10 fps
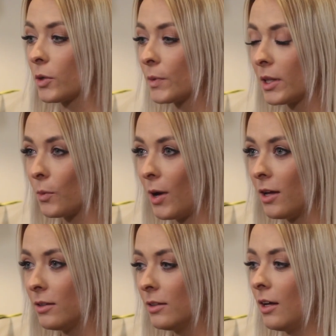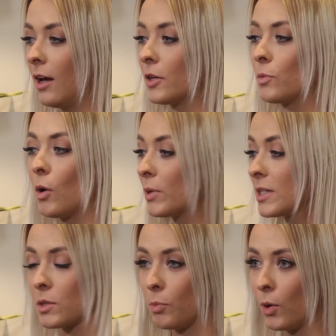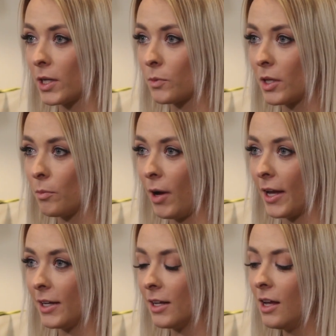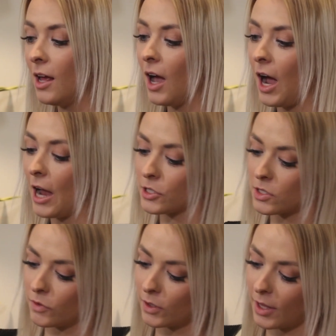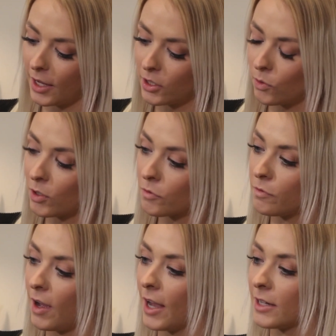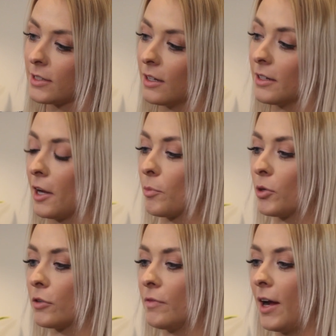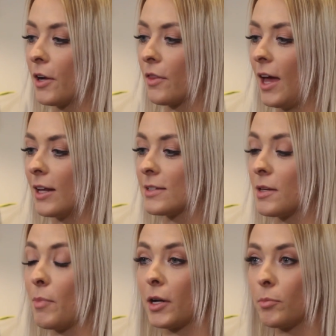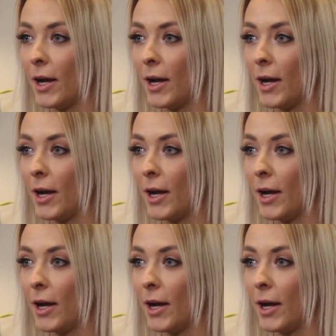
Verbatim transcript: work really well. Uh, you won't be disappointed when you buy it. I just feel like you can find an air purifier that is a better